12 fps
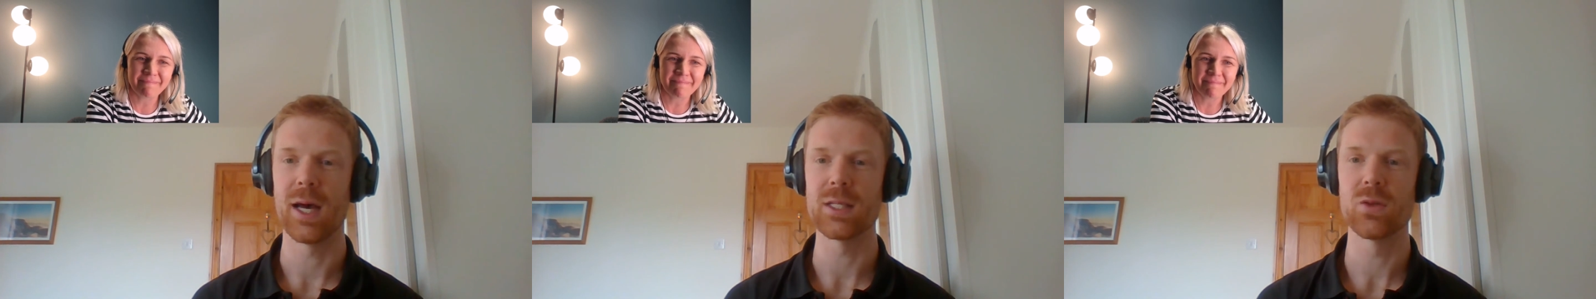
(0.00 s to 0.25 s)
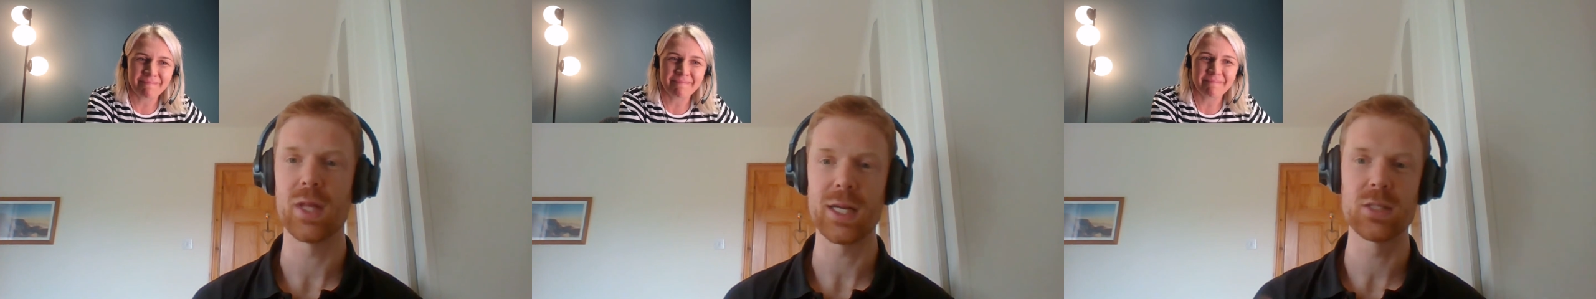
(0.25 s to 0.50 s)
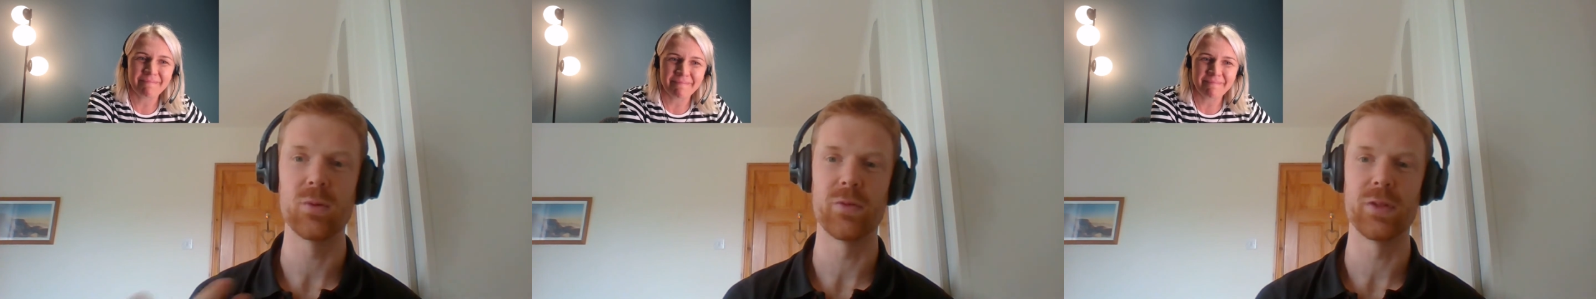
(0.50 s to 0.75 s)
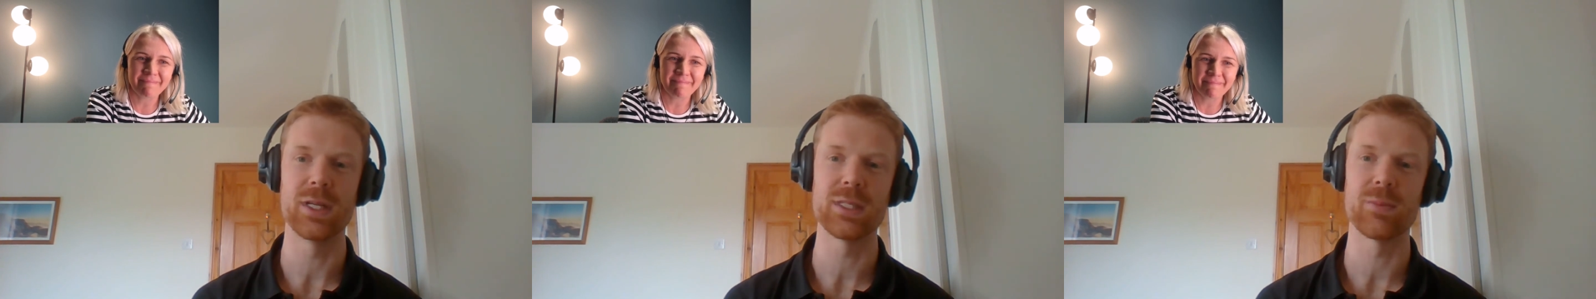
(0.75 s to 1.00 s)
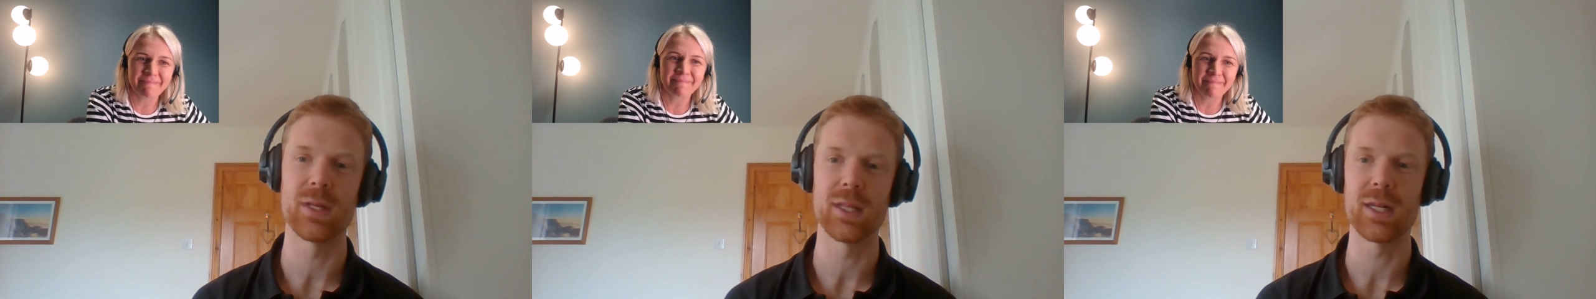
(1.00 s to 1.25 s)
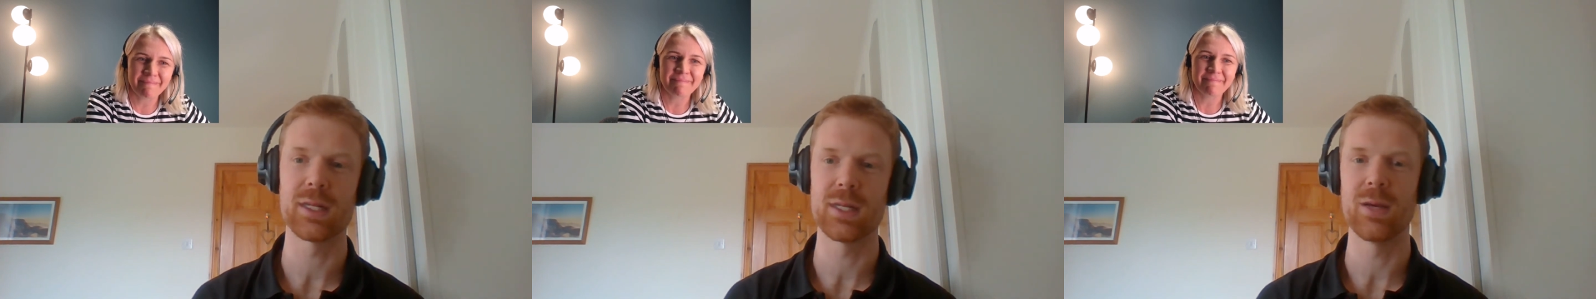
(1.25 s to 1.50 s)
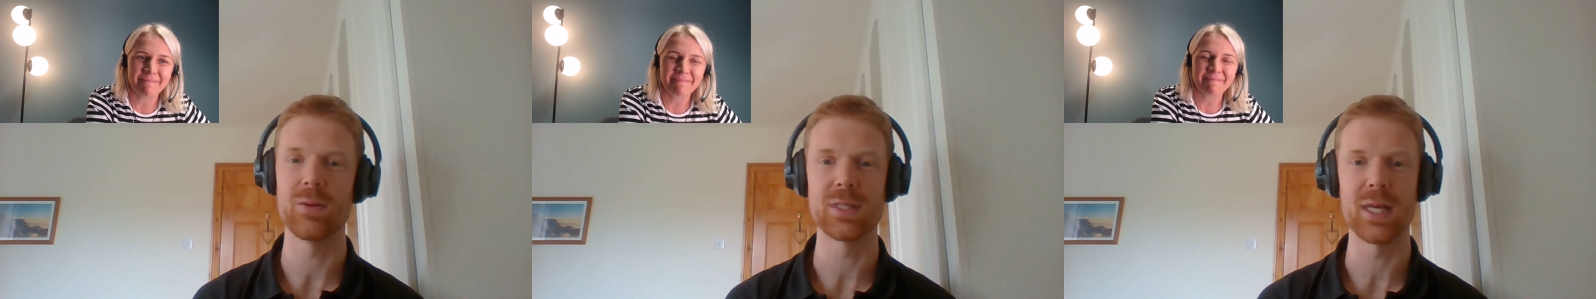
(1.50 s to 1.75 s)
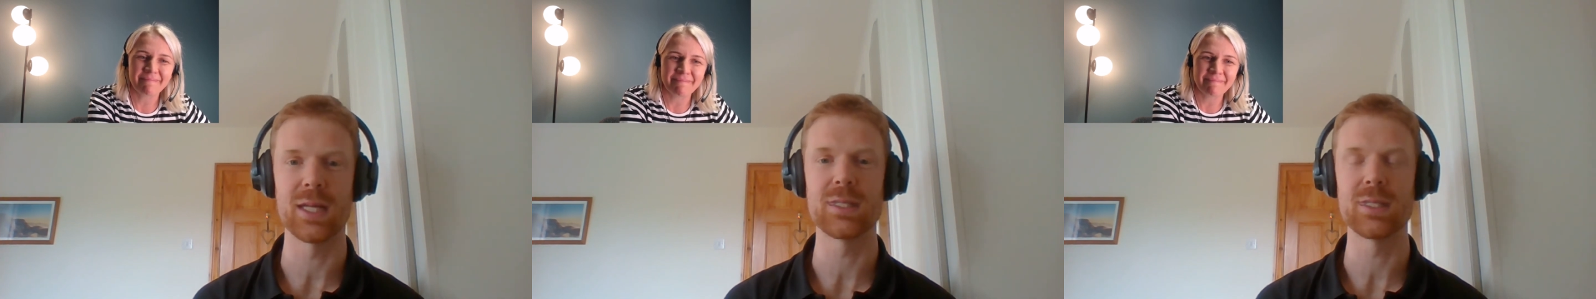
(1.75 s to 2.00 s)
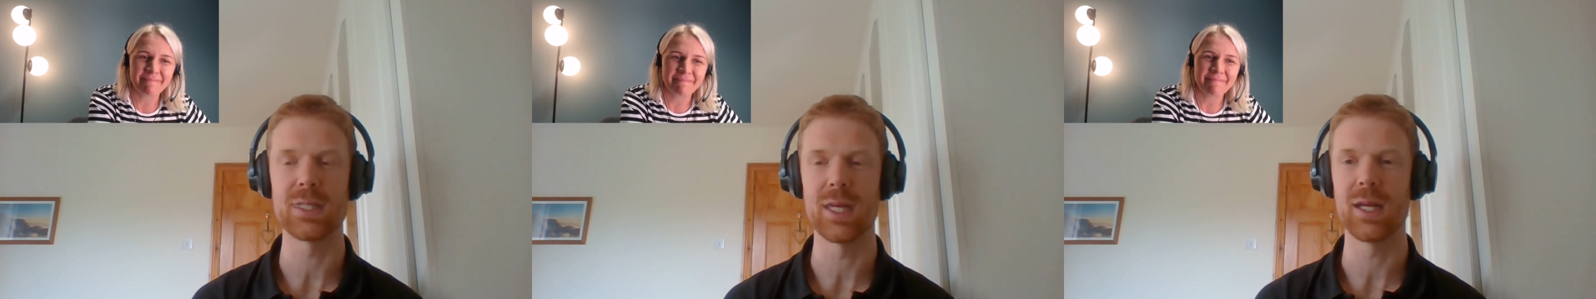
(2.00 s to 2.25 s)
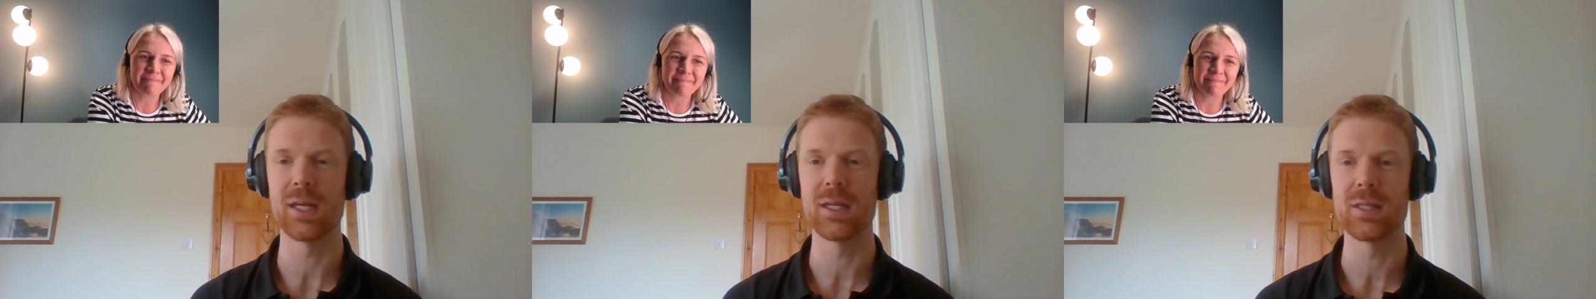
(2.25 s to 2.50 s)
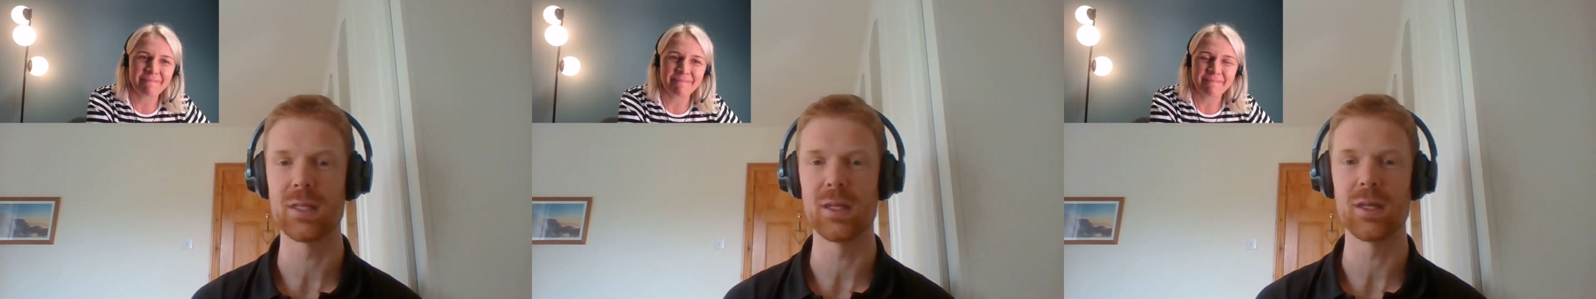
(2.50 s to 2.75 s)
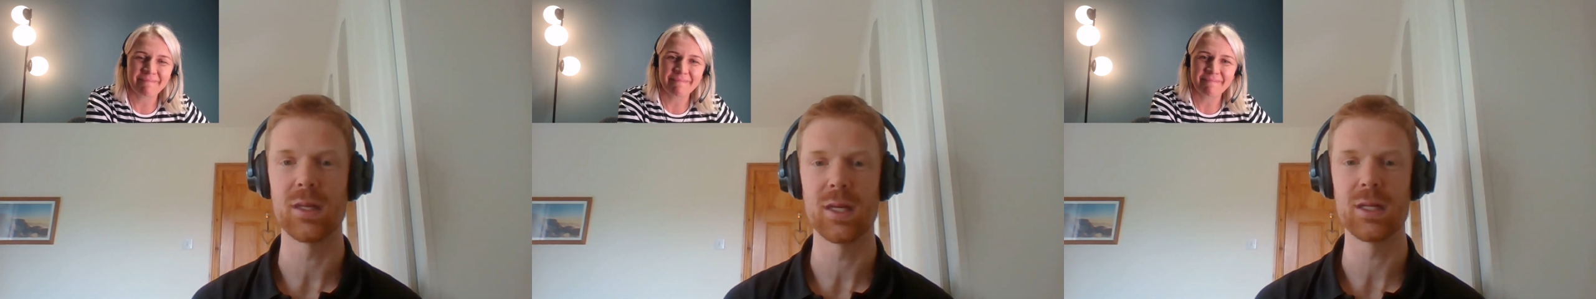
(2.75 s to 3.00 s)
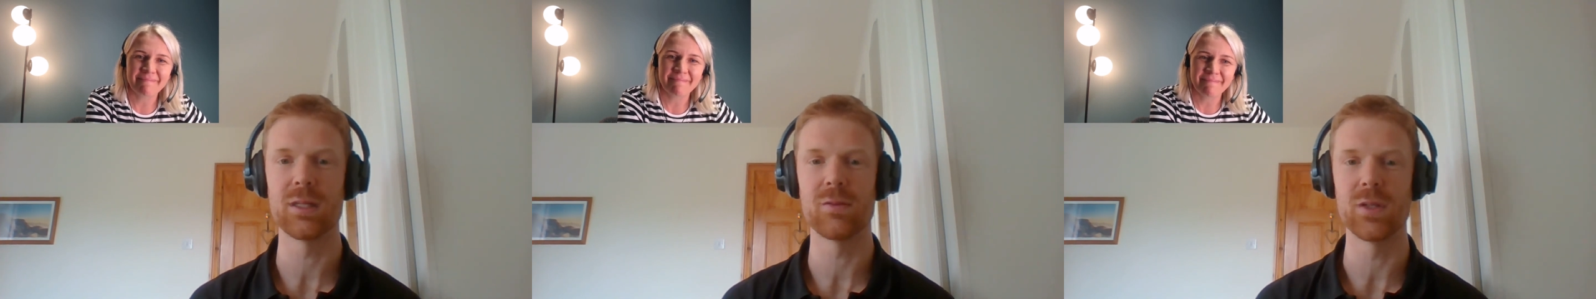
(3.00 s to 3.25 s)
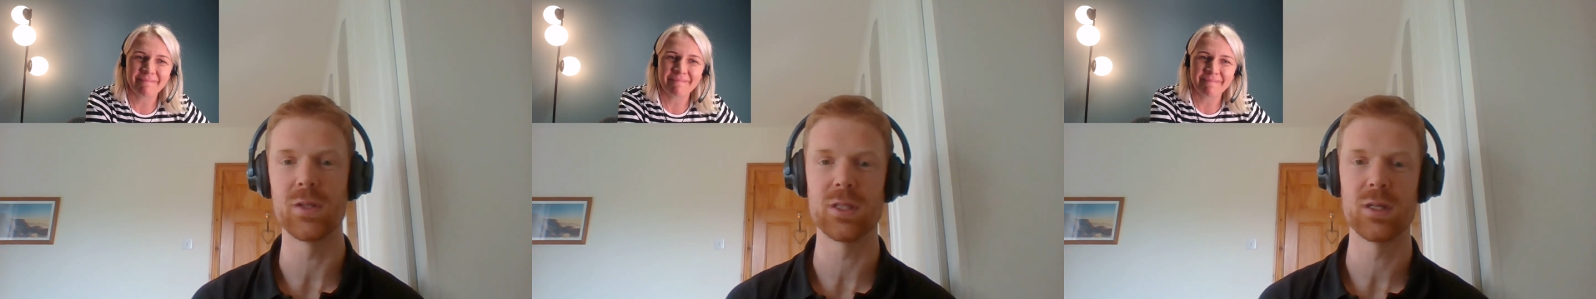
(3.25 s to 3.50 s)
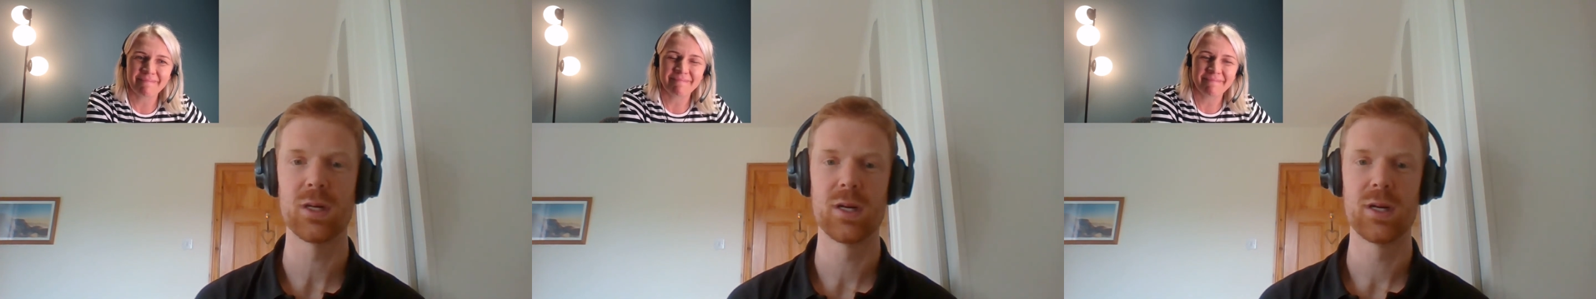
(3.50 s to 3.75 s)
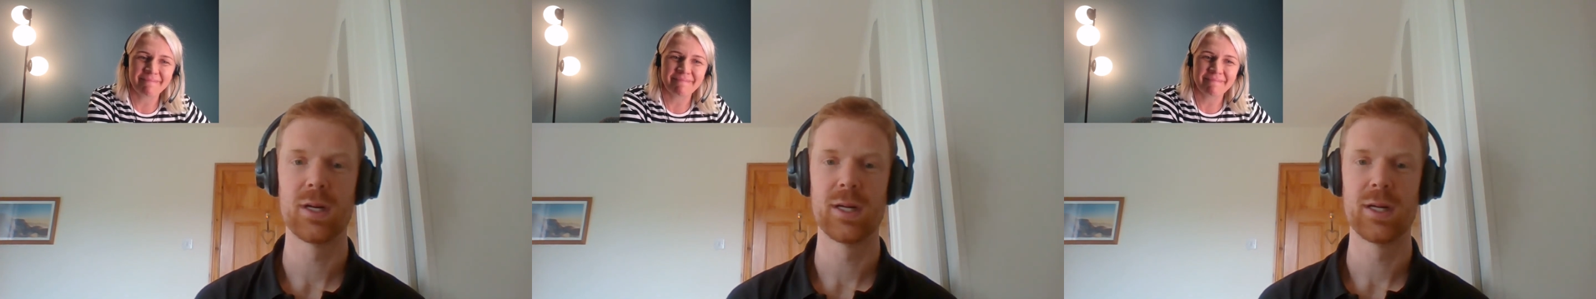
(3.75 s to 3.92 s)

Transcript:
Speaker 1: and so that's hopefully something that he was then sustaining into the into the future.